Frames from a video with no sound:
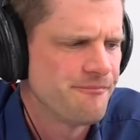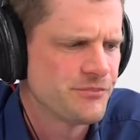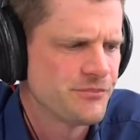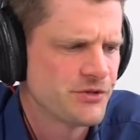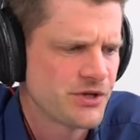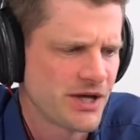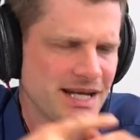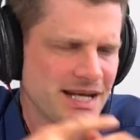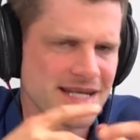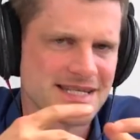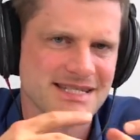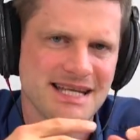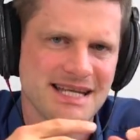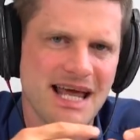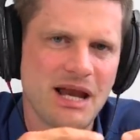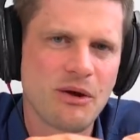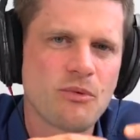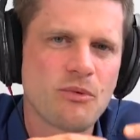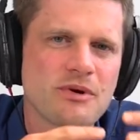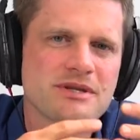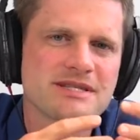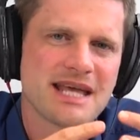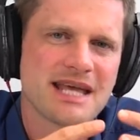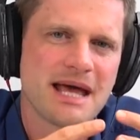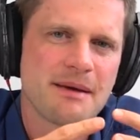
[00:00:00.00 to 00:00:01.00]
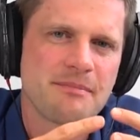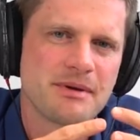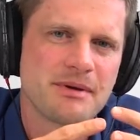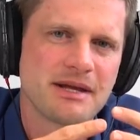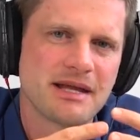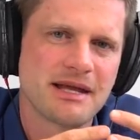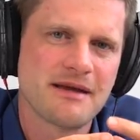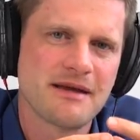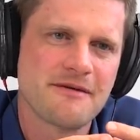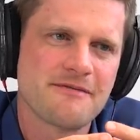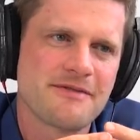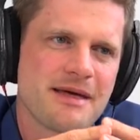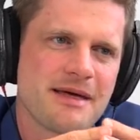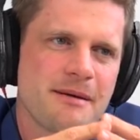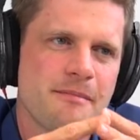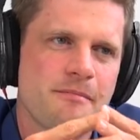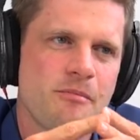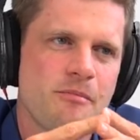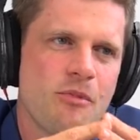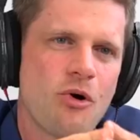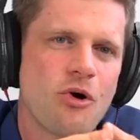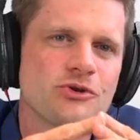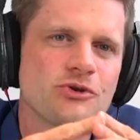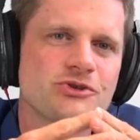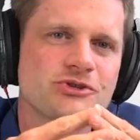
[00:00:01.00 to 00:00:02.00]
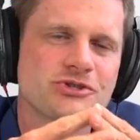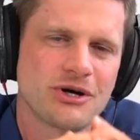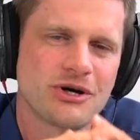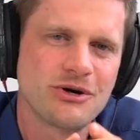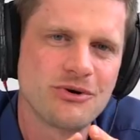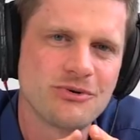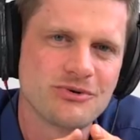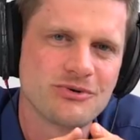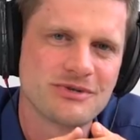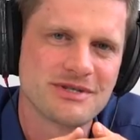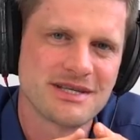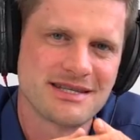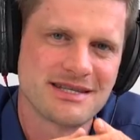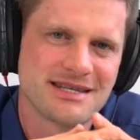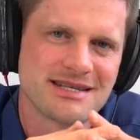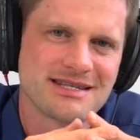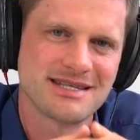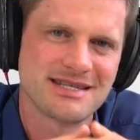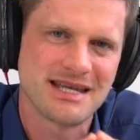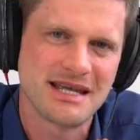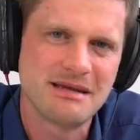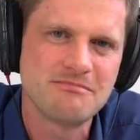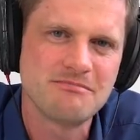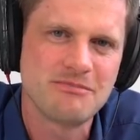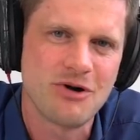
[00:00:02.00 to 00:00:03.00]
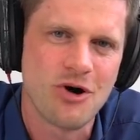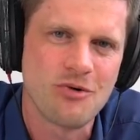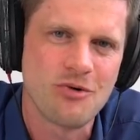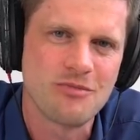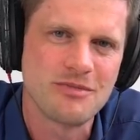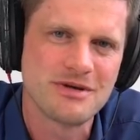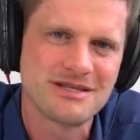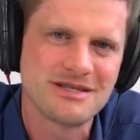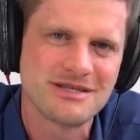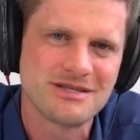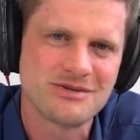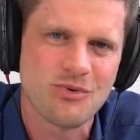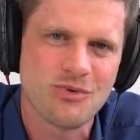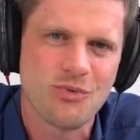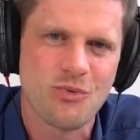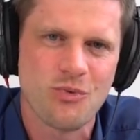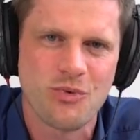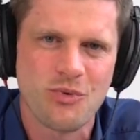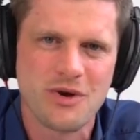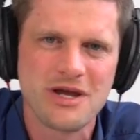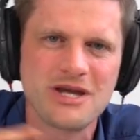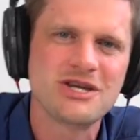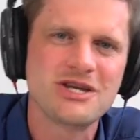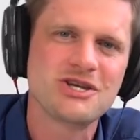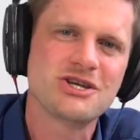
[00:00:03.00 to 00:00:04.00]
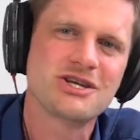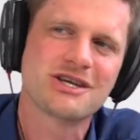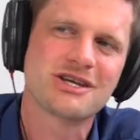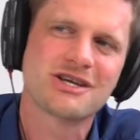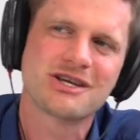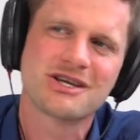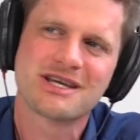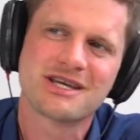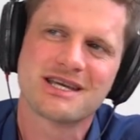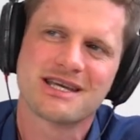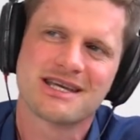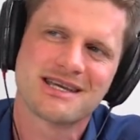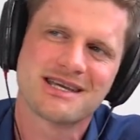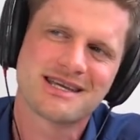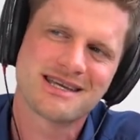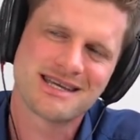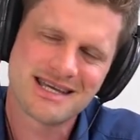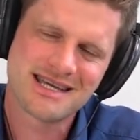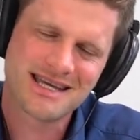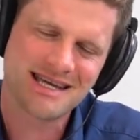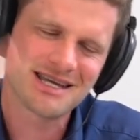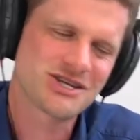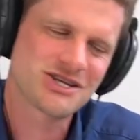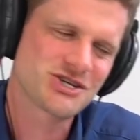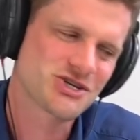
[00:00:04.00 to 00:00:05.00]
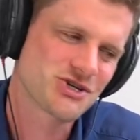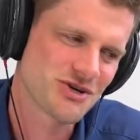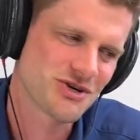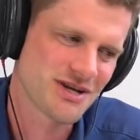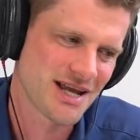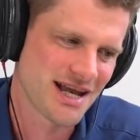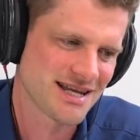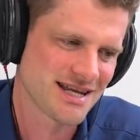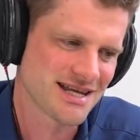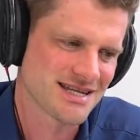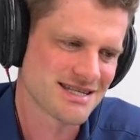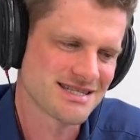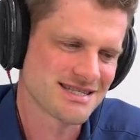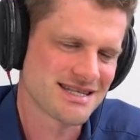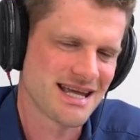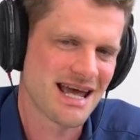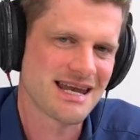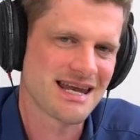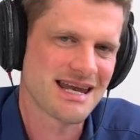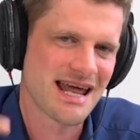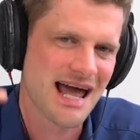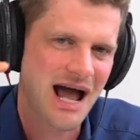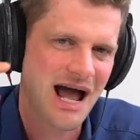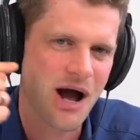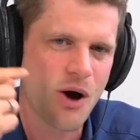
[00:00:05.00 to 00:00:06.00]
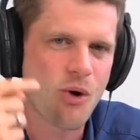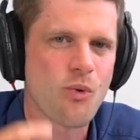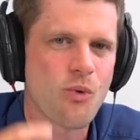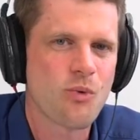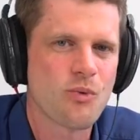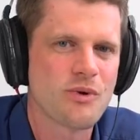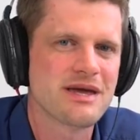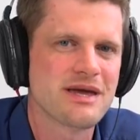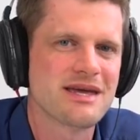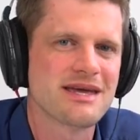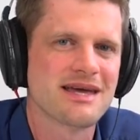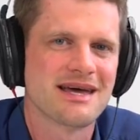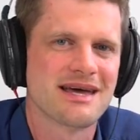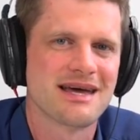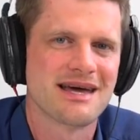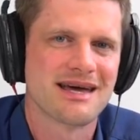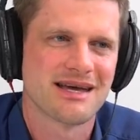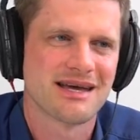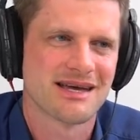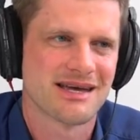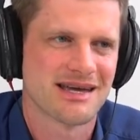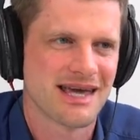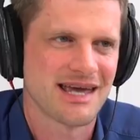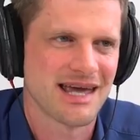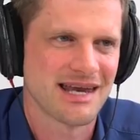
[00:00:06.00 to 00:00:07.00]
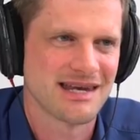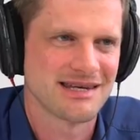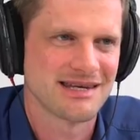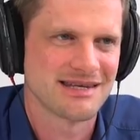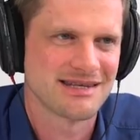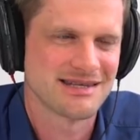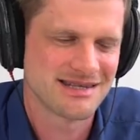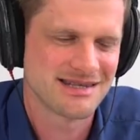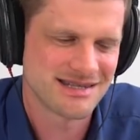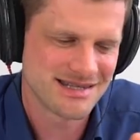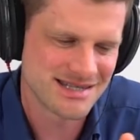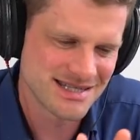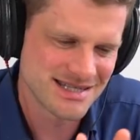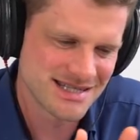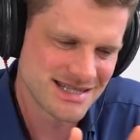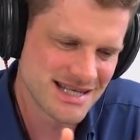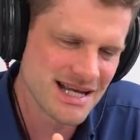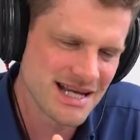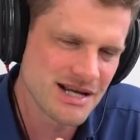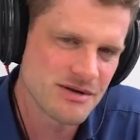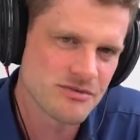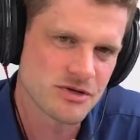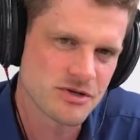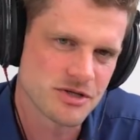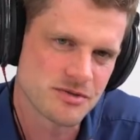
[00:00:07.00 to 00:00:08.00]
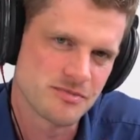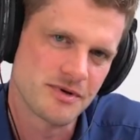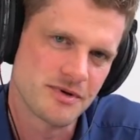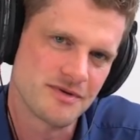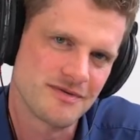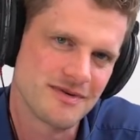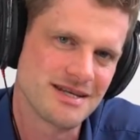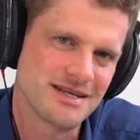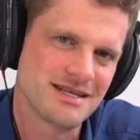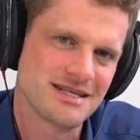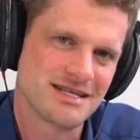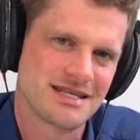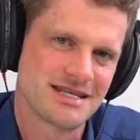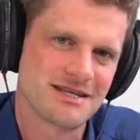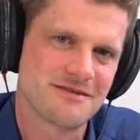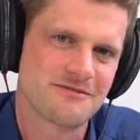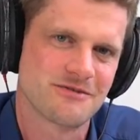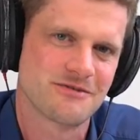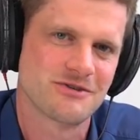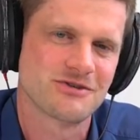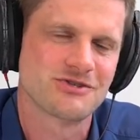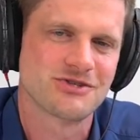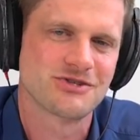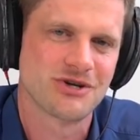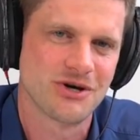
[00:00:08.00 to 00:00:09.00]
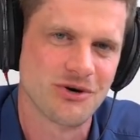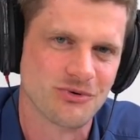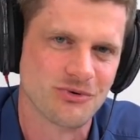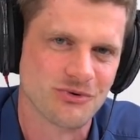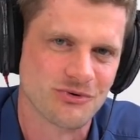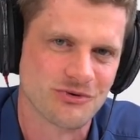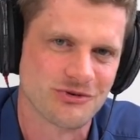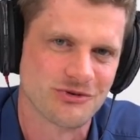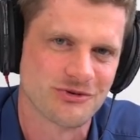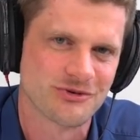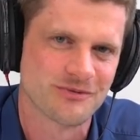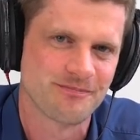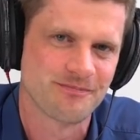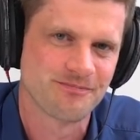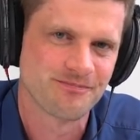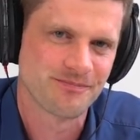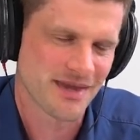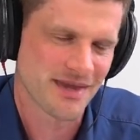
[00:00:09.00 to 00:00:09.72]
To understand what's happening, if there are more tones at the same moments, we should understand how we can distinguish between different tones.